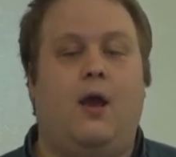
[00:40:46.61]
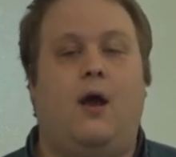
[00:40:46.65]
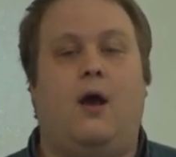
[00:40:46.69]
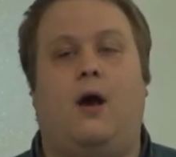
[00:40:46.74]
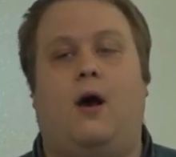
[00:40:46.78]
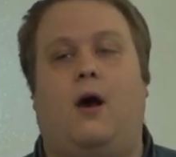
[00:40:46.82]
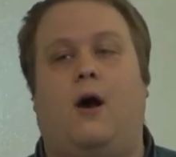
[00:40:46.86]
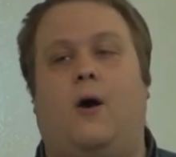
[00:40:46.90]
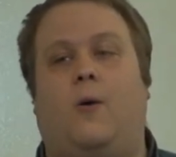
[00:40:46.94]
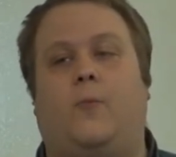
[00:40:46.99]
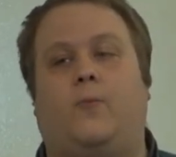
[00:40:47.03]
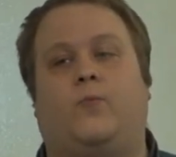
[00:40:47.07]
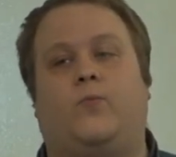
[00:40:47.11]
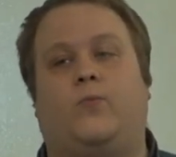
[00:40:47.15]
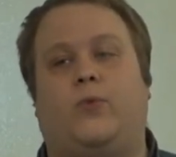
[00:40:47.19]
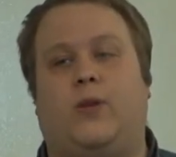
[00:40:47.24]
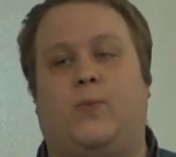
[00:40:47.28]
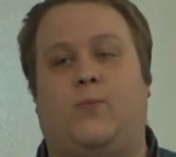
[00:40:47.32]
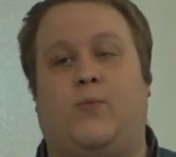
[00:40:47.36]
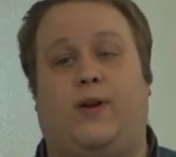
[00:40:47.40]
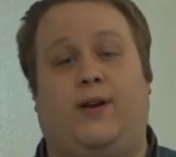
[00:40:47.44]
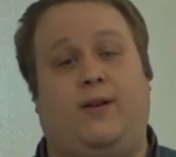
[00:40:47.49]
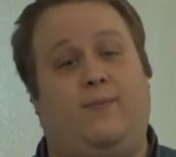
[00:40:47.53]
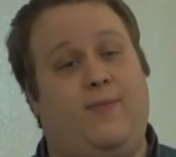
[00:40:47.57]
Um,
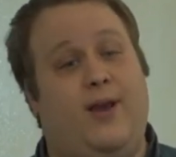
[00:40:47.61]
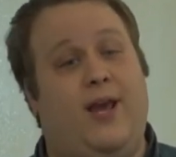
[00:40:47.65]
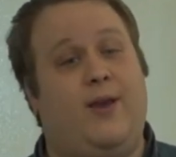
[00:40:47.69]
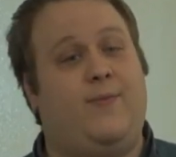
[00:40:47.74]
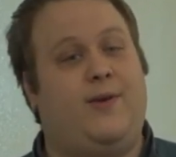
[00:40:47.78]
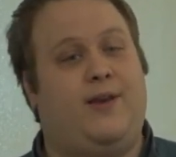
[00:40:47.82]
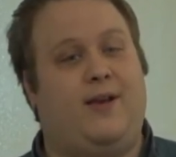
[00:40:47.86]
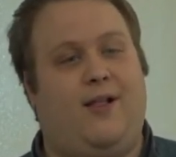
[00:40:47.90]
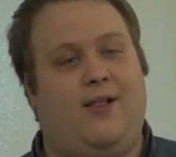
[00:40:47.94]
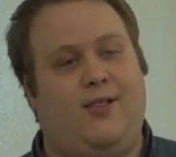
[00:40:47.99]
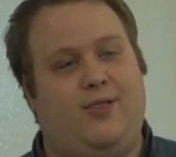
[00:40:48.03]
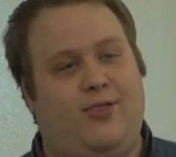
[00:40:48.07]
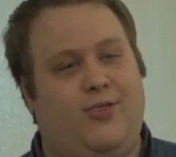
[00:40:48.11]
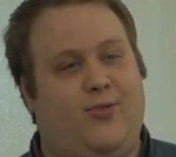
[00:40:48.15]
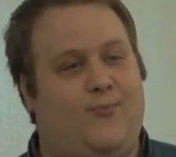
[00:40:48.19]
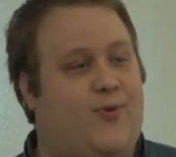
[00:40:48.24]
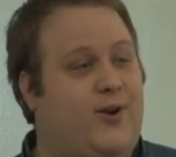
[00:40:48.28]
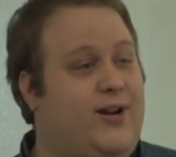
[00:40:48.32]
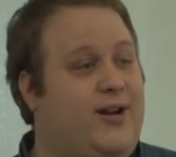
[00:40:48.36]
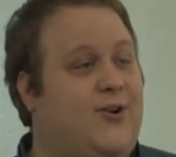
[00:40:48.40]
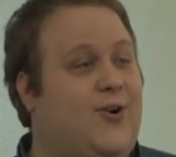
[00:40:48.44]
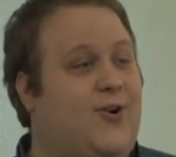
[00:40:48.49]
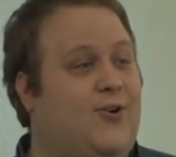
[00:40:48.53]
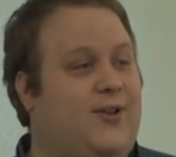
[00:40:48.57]
but it may be a
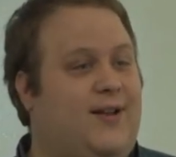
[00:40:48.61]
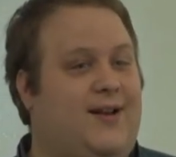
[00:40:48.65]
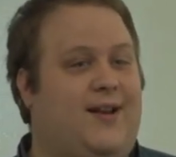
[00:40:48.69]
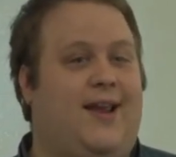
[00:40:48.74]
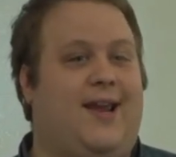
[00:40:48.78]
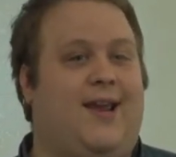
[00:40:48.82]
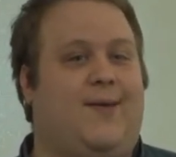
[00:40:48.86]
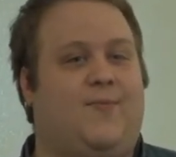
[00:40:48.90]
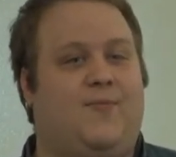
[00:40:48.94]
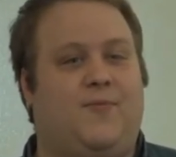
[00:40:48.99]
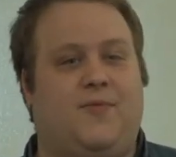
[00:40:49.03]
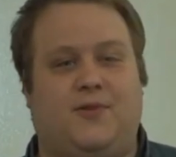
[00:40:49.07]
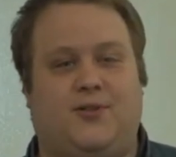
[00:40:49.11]
pretty gnarly name.